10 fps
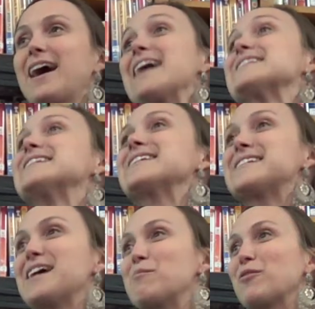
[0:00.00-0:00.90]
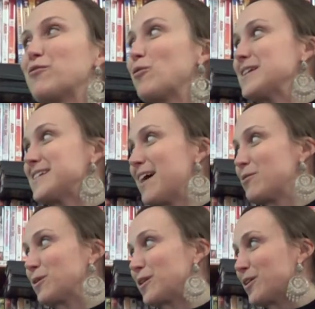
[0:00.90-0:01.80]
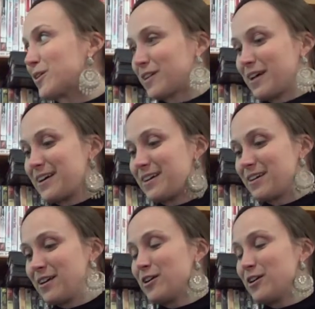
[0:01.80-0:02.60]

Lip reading: as an example of what TED would look like.